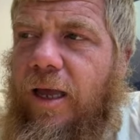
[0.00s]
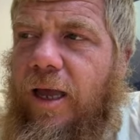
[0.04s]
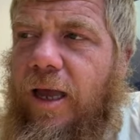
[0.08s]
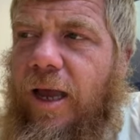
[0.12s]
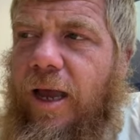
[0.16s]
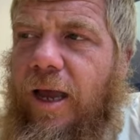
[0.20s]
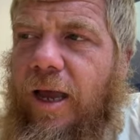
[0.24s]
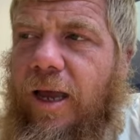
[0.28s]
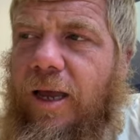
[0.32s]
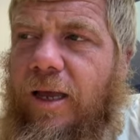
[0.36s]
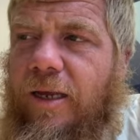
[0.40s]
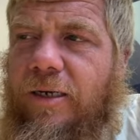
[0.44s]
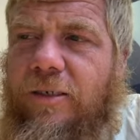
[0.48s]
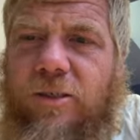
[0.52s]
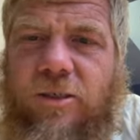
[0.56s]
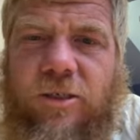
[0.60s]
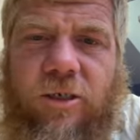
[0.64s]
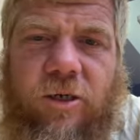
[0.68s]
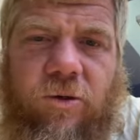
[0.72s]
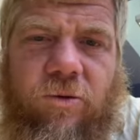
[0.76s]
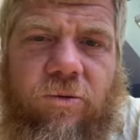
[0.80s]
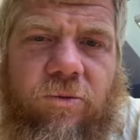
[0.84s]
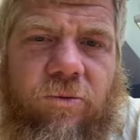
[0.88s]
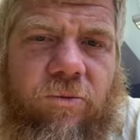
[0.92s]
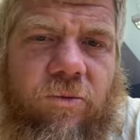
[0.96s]
And, and
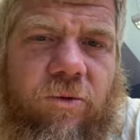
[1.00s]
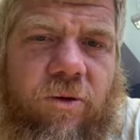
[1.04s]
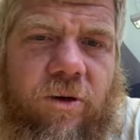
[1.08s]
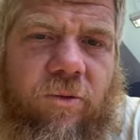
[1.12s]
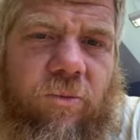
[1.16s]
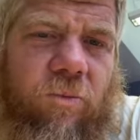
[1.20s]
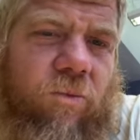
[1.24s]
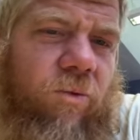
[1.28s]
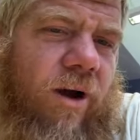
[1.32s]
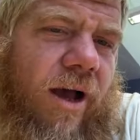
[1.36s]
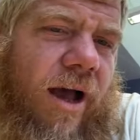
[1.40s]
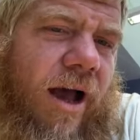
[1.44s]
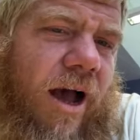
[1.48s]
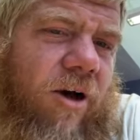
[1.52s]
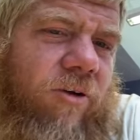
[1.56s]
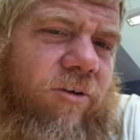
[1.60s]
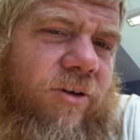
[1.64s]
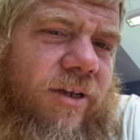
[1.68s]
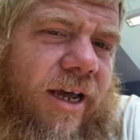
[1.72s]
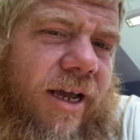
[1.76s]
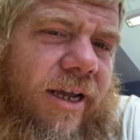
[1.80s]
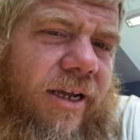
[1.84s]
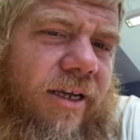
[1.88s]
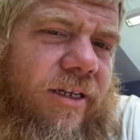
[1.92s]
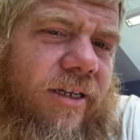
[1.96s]
so uh, how
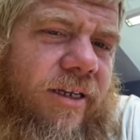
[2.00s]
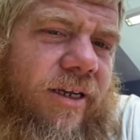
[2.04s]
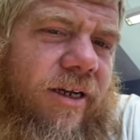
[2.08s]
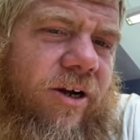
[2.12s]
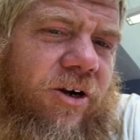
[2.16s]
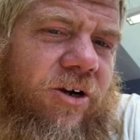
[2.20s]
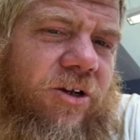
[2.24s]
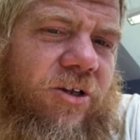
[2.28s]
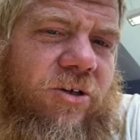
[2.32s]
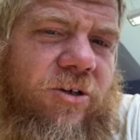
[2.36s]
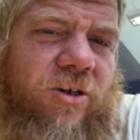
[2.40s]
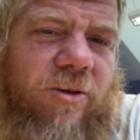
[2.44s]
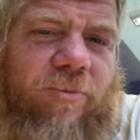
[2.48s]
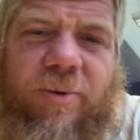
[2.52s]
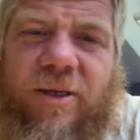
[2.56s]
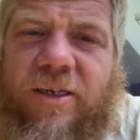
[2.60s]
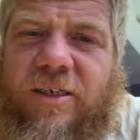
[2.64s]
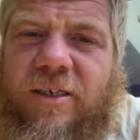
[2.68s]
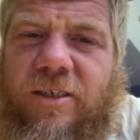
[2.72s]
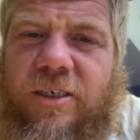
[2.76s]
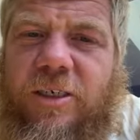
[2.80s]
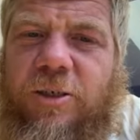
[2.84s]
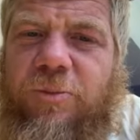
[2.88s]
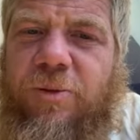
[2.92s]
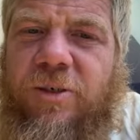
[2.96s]
likely are you to be
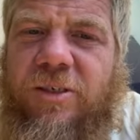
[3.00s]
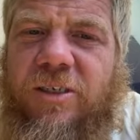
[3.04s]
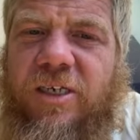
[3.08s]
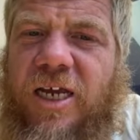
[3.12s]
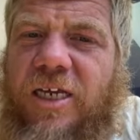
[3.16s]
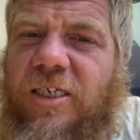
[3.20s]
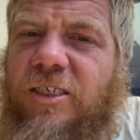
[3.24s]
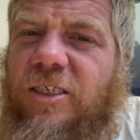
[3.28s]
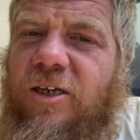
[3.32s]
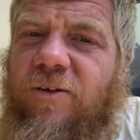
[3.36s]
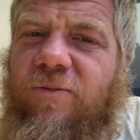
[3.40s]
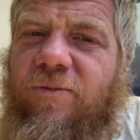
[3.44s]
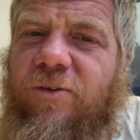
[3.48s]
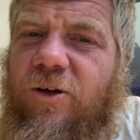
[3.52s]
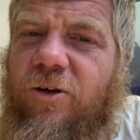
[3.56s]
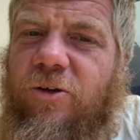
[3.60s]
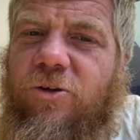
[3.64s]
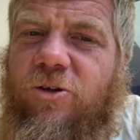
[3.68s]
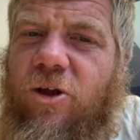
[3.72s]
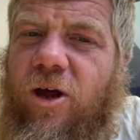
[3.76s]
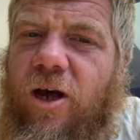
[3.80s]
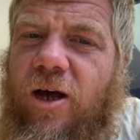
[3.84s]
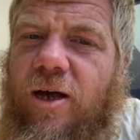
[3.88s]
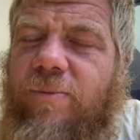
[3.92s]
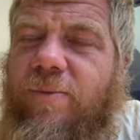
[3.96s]
dispossessed if your
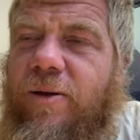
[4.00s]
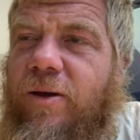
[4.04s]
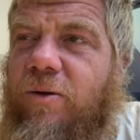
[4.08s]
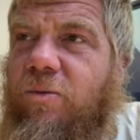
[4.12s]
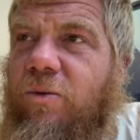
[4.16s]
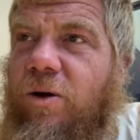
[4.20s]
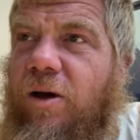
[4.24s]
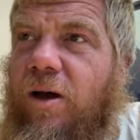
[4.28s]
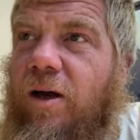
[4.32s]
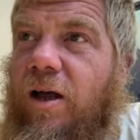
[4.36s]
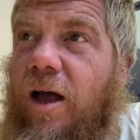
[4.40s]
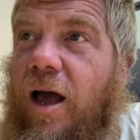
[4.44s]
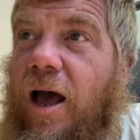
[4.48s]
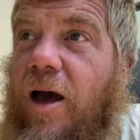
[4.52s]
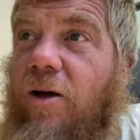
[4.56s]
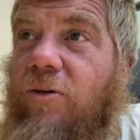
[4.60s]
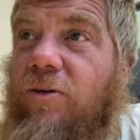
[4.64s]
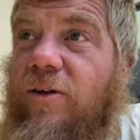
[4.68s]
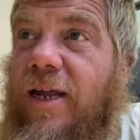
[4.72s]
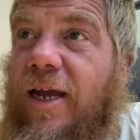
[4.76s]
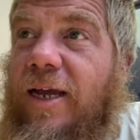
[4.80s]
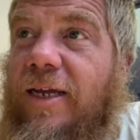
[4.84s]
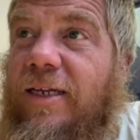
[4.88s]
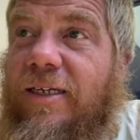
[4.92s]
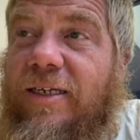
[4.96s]
job, and uh, how
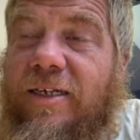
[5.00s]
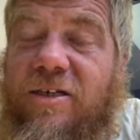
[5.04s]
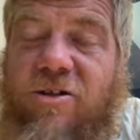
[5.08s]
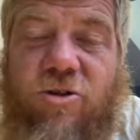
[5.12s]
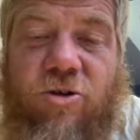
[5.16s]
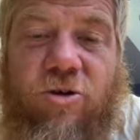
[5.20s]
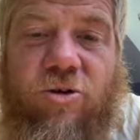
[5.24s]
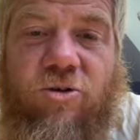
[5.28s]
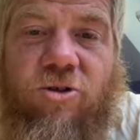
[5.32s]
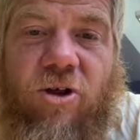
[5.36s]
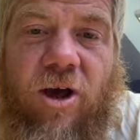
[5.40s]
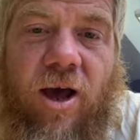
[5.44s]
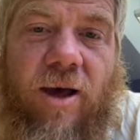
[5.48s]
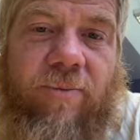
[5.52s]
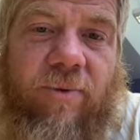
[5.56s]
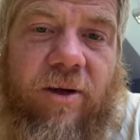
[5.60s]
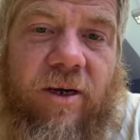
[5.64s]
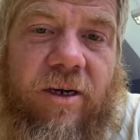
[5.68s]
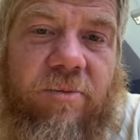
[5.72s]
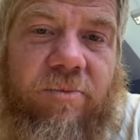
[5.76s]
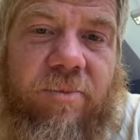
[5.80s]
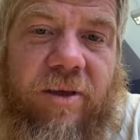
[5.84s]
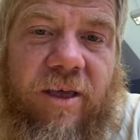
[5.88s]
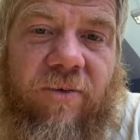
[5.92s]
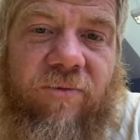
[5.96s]
likely is your job going
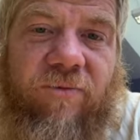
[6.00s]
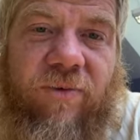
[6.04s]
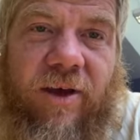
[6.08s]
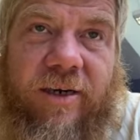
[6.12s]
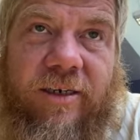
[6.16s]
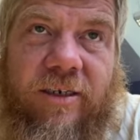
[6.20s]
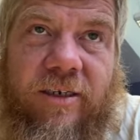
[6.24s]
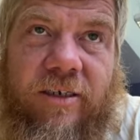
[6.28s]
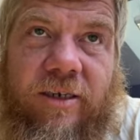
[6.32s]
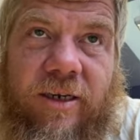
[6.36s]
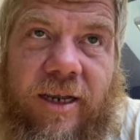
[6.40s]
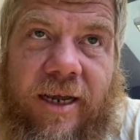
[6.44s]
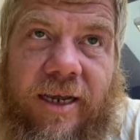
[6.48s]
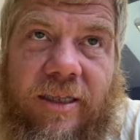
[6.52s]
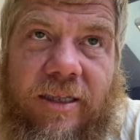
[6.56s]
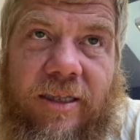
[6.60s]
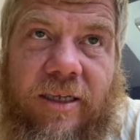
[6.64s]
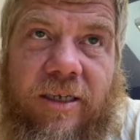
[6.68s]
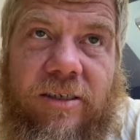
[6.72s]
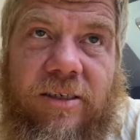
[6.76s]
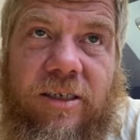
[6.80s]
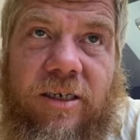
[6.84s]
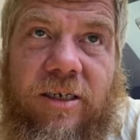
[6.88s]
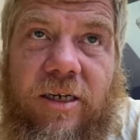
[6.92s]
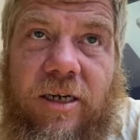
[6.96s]
to be affected like
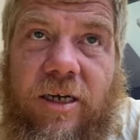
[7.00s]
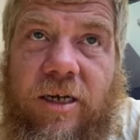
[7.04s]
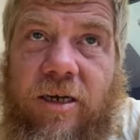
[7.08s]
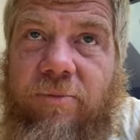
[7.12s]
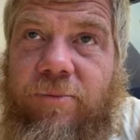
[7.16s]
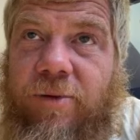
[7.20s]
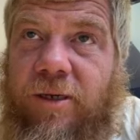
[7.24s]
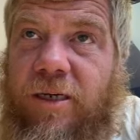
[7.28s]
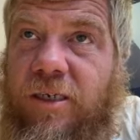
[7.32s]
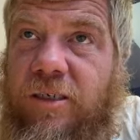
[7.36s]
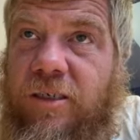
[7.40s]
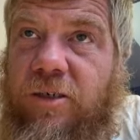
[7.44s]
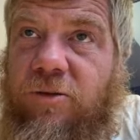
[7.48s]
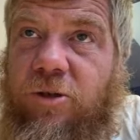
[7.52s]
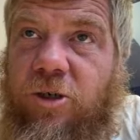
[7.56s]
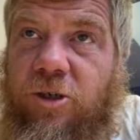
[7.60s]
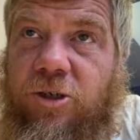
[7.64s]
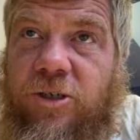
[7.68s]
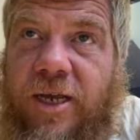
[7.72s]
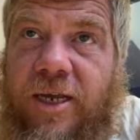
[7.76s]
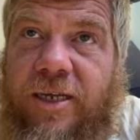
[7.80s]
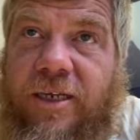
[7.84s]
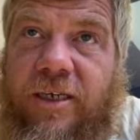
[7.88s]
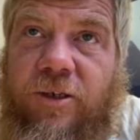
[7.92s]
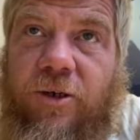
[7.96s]
this? Because if they're
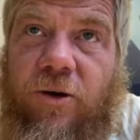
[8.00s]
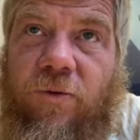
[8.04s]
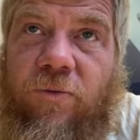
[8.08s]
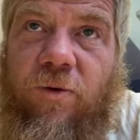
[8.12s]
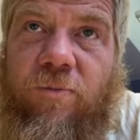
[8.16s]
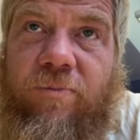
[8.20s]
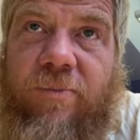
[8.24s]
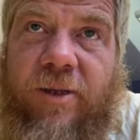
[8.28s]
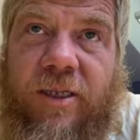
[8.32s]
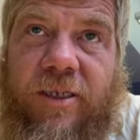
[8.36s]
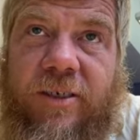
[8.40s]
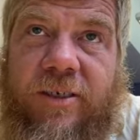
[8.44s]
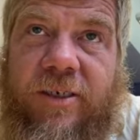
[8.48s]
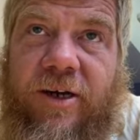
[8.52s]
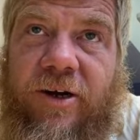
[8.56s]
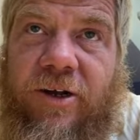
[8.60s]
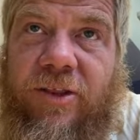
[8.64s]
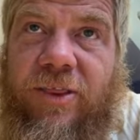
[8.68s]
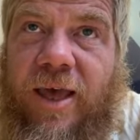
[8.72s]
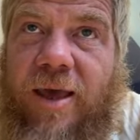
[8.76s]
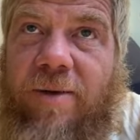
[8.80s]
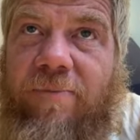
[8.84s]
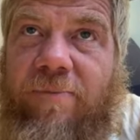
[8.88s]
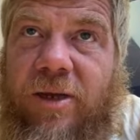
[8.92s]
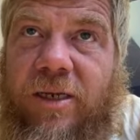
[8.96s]
taking over military,
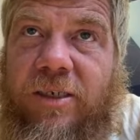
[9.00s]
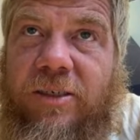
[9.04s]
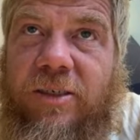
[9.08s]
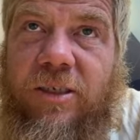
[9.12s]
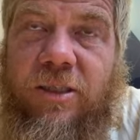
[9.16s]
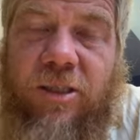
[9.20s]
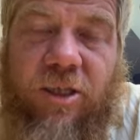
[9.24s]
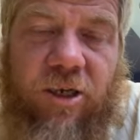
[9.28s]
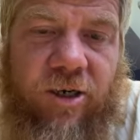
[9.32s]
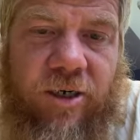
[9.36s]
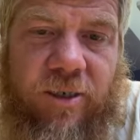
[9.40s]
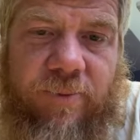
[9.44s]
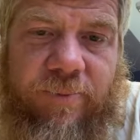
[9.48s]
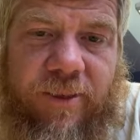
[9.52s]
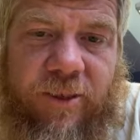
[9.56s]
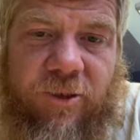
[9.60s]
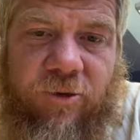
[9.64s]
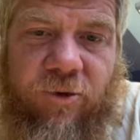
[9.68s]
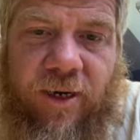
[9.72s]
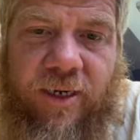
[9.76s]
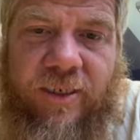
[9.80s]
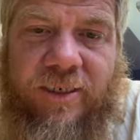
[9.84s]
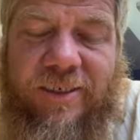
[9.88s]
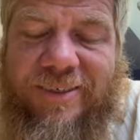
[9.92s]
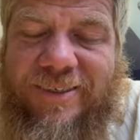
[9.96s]
that means that they're going to be
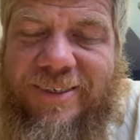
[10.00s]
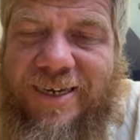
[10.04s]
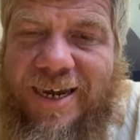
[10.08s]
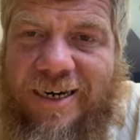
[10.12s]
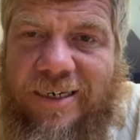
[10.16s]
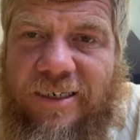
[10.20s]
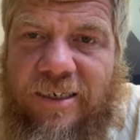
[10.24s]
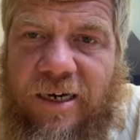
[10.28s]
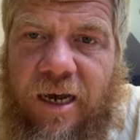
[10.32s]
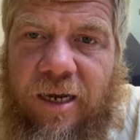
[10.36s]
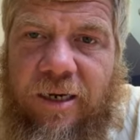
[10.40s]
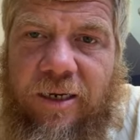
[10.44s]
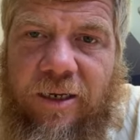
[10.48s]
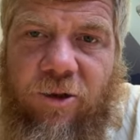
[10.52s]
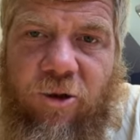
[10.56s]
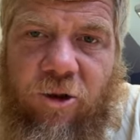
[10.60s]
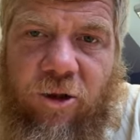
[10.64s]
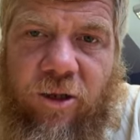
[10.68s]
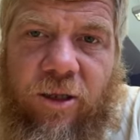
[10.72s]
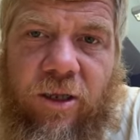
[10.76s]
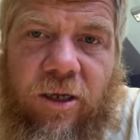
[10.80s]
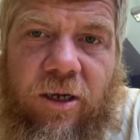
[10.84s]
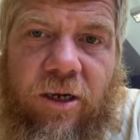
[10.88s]
trained in technology.